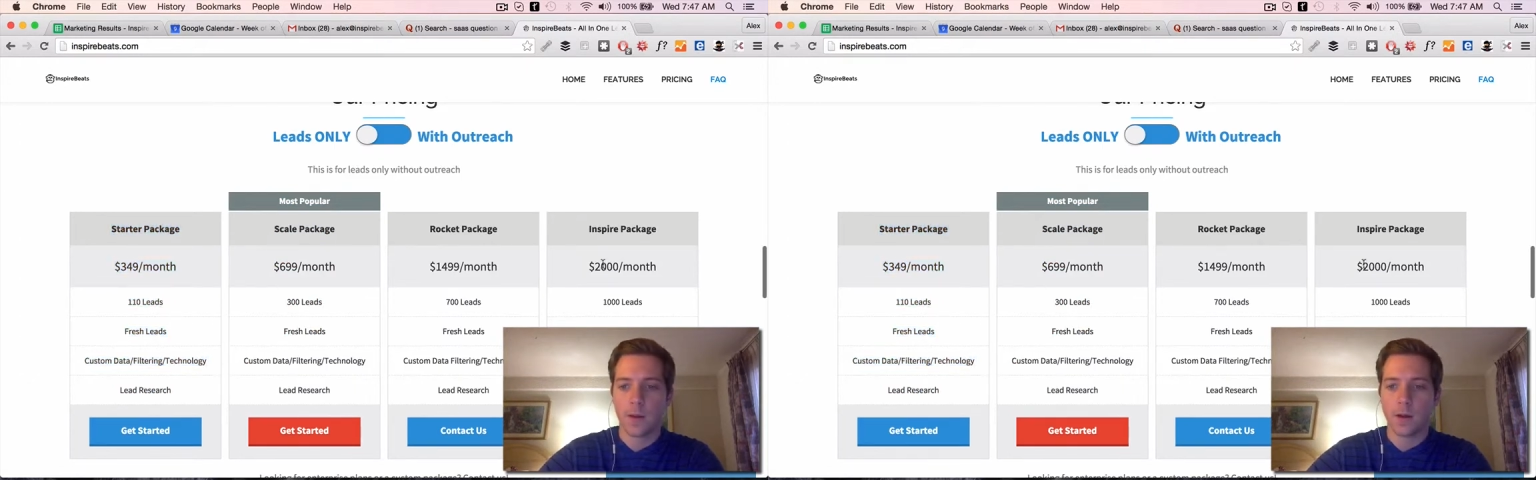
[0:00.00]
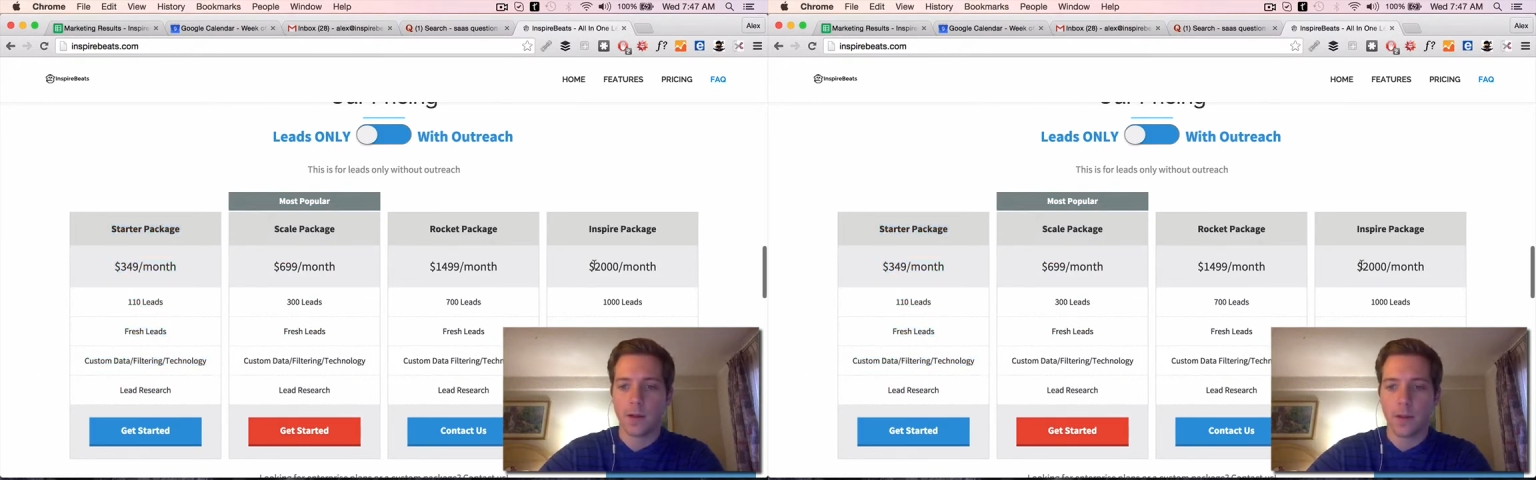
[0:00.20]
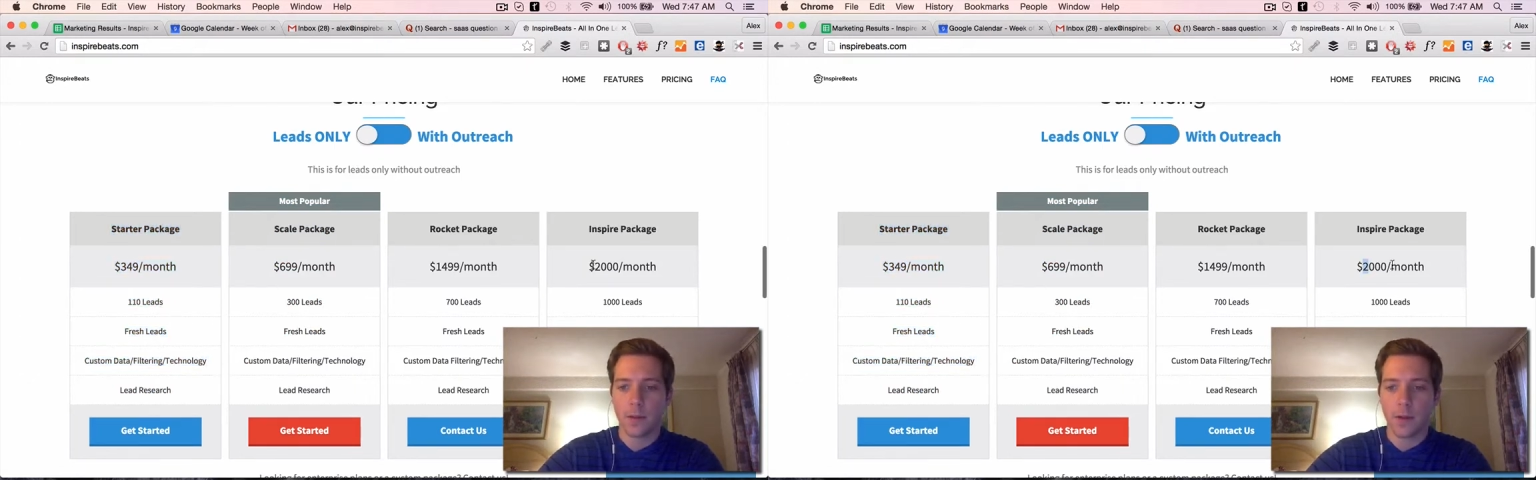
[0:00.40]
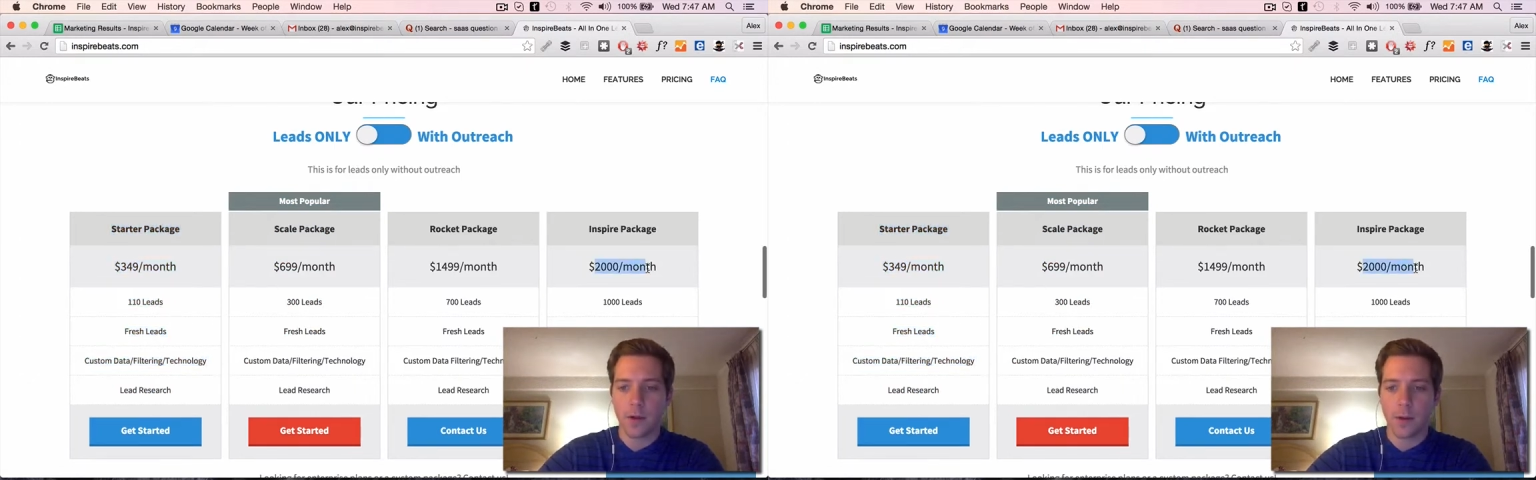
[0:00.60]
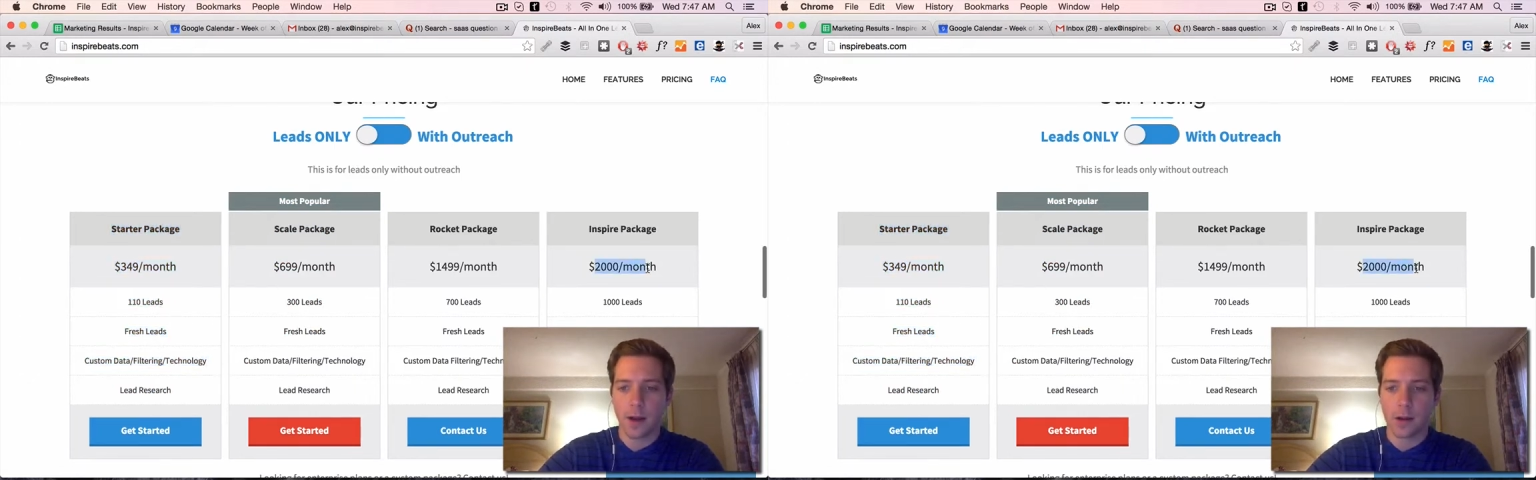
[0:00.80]
then the
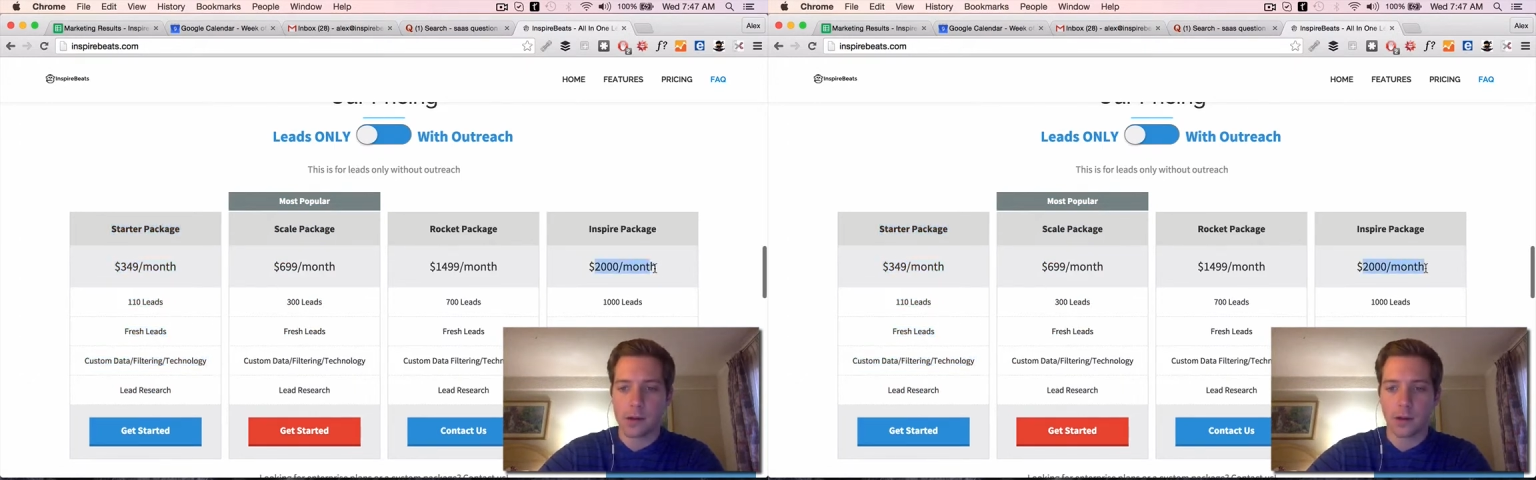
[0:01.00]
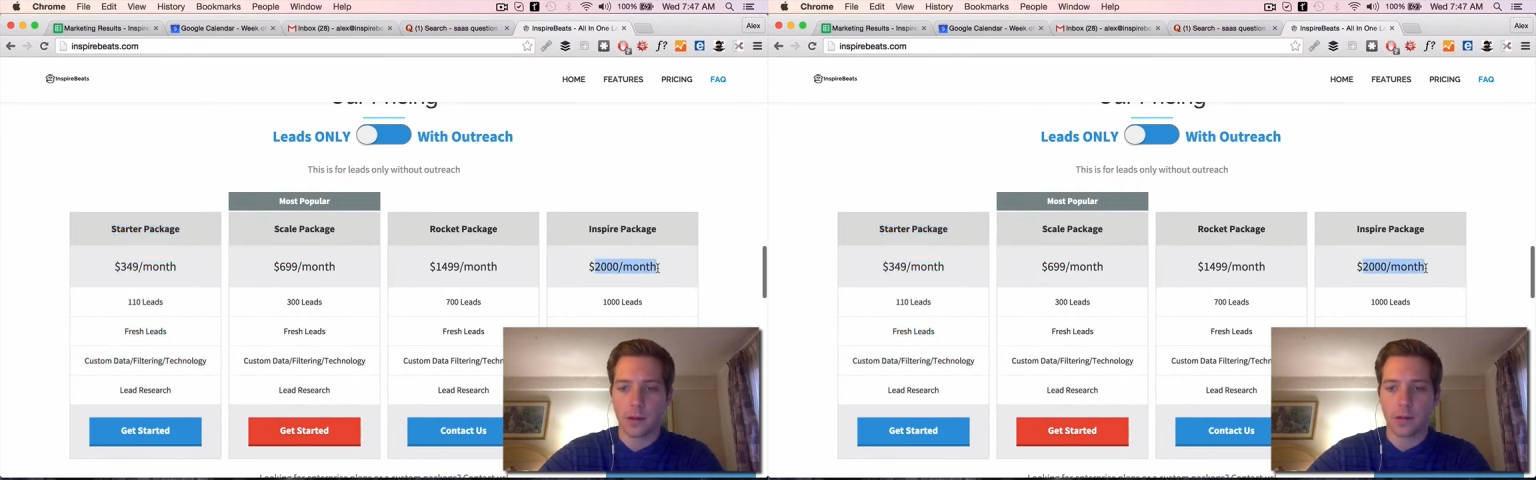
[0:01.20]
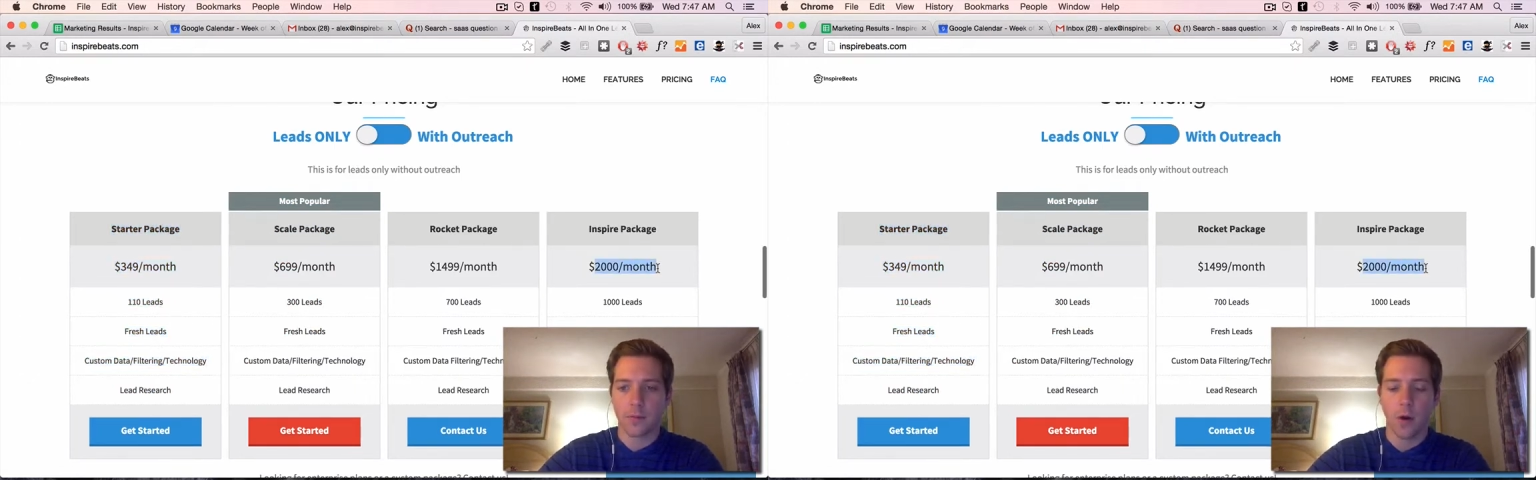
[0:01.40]
bigger packages,